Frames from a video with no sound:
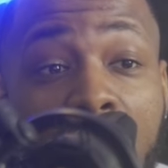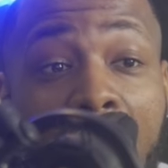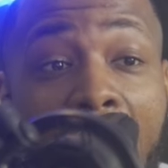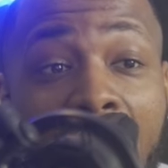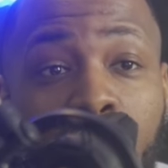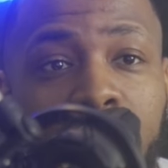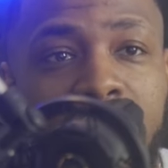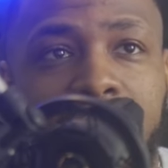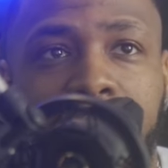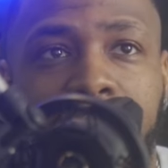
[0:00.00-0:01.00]
I
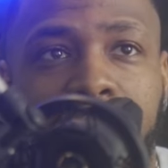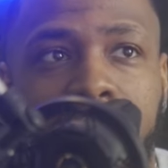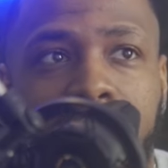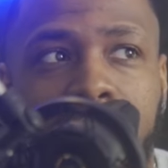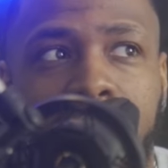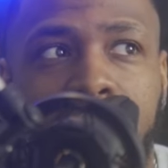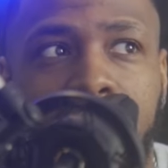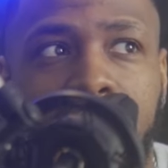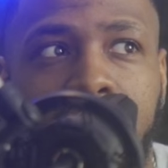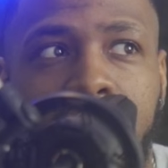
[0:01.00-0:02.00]
was,
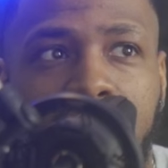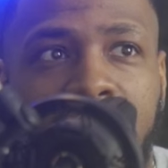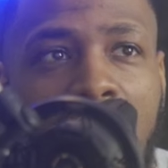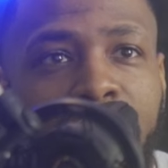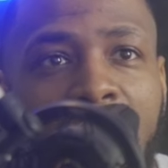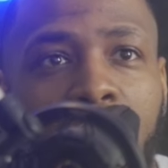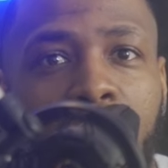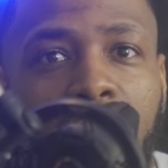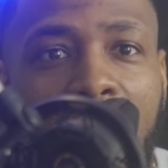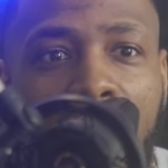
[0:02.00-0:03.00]
because I'm not gonna
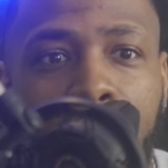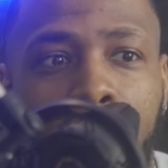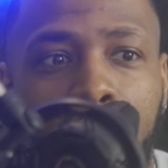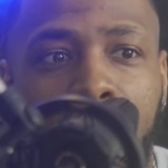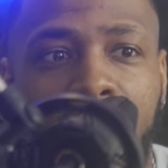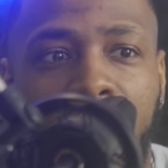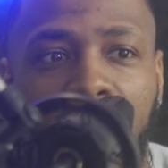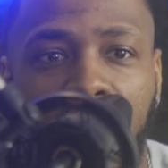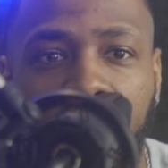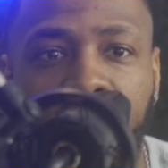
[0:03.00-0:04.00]
lie,
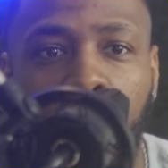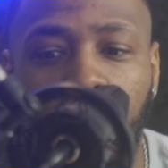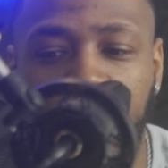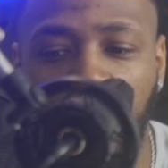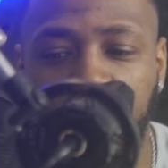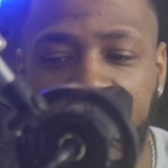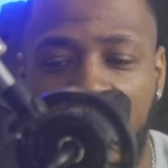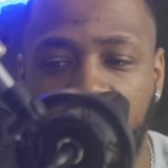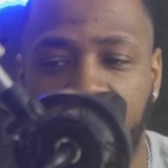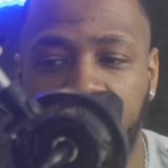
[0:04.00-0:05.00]
even though they was
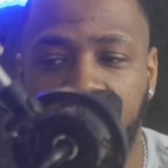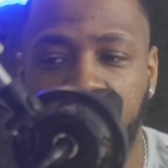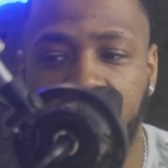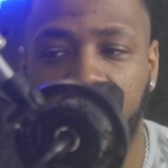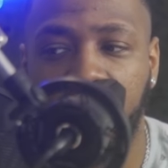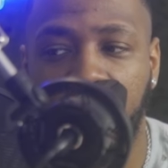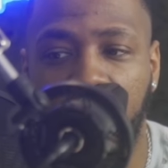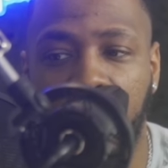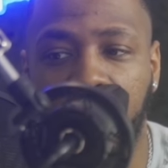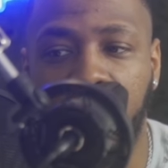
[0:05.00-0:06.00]
having
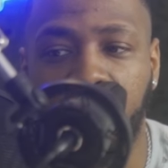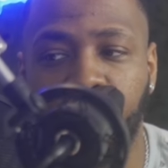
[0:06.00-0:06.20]
a good